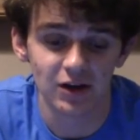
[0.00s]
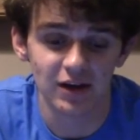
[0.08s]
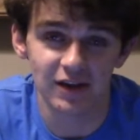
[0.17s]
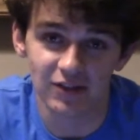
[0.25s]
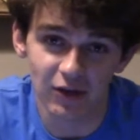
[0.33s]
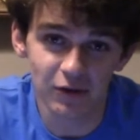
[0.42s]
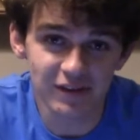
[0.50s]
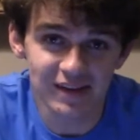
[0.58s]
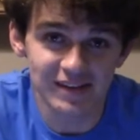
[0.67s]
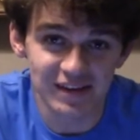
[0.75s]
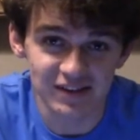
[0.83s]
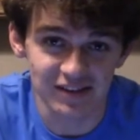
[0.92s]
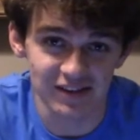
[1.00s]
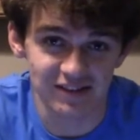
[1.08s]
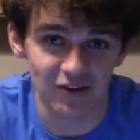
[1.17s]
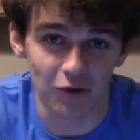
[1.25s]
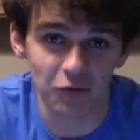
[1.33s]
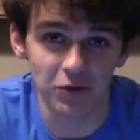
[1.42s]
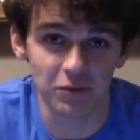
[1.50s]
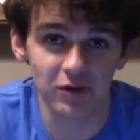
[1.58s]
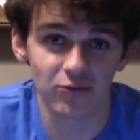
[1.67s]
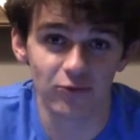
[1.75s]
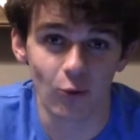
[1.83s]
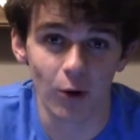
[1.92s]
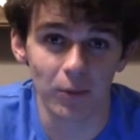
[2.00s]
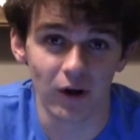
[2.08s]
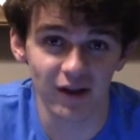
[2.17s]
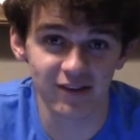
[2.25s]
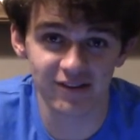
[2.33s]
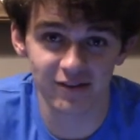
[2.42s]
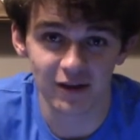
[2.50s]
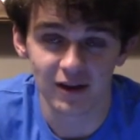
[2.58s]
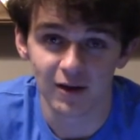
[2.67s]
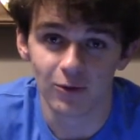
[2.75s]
In those conditions, to only miss four putts,